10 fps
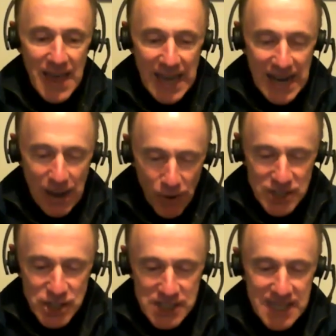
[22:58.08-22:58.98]
And I want to
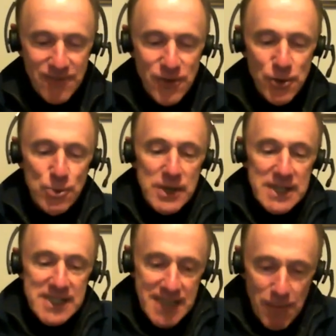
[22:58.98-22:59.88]
just give you
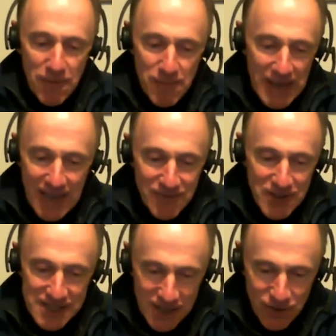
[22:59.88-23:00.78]
some of my
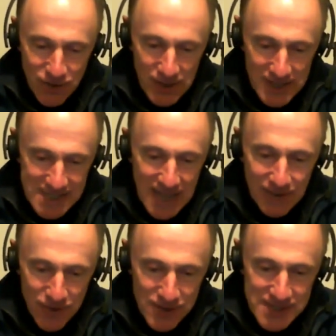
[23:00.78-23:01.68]
evidence, and you can decide
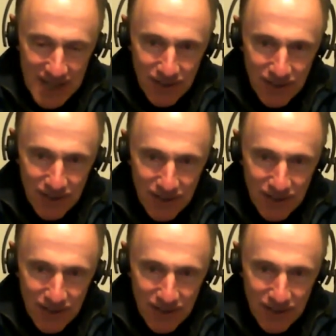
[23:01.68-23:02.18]
for yourself